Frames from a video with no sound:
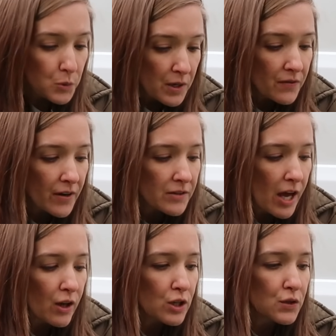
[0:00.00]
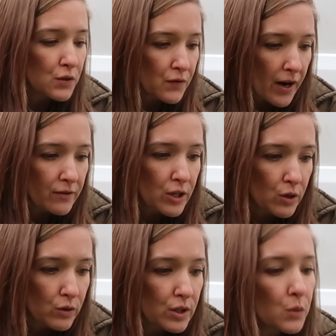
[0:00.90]
$25 for five
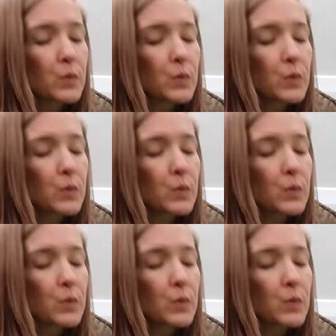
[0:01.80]
totes,